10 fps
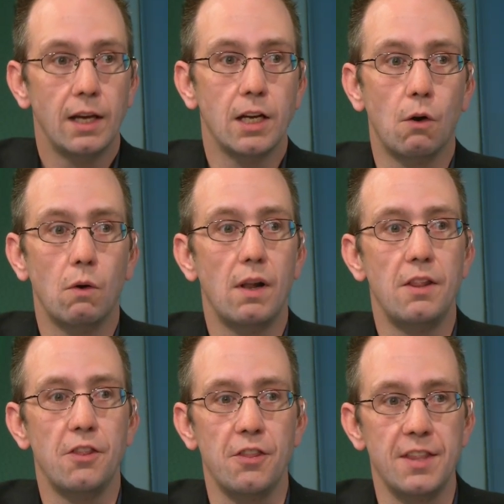You
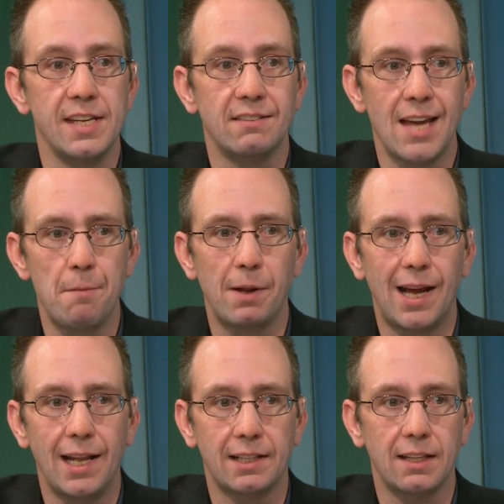know, the example
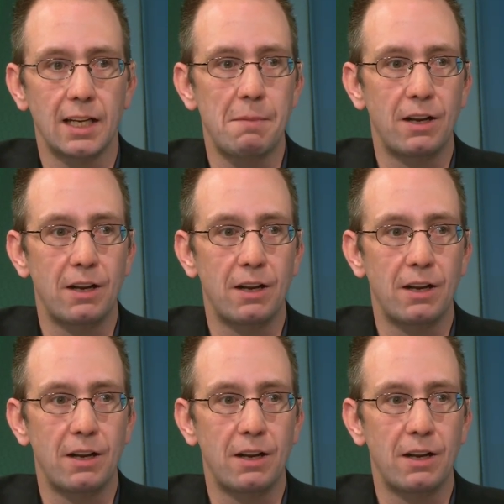I like to think